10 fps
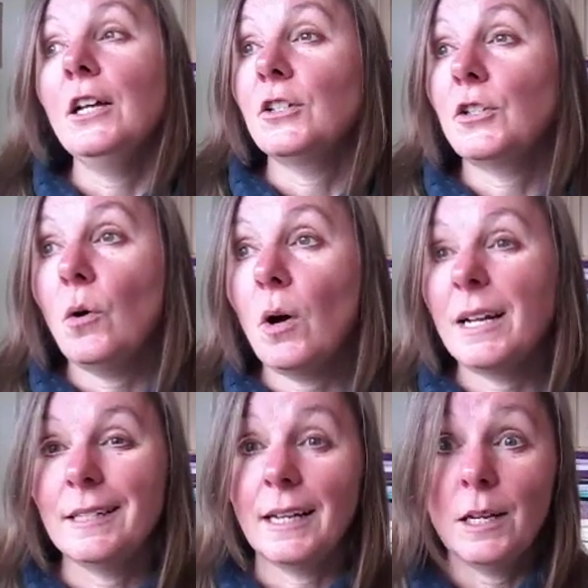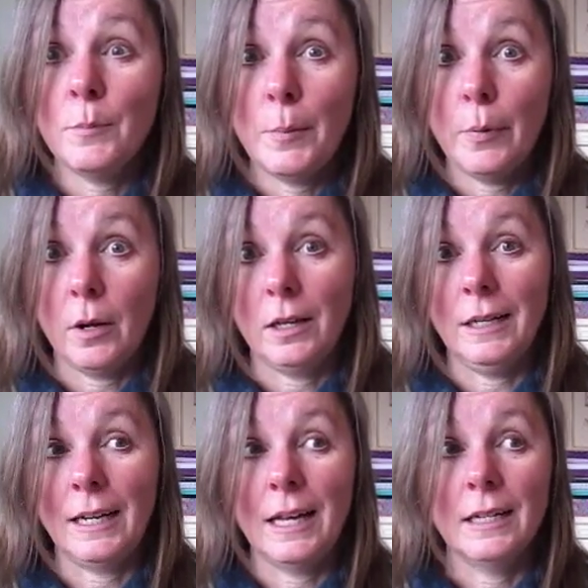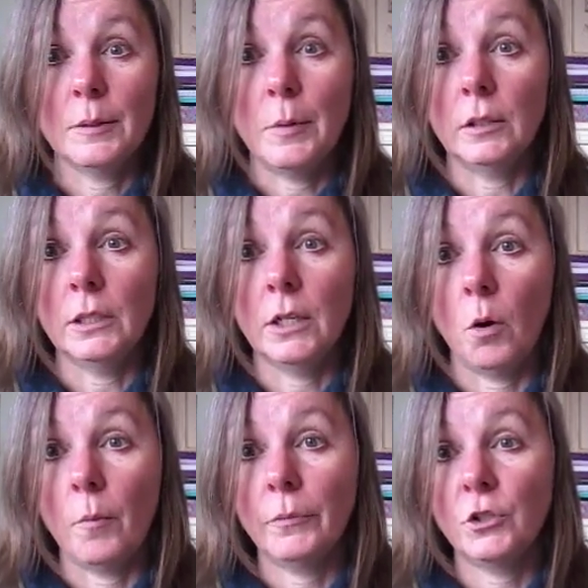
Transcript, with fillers: So I stuck it in my book and I kind of smuggled it home,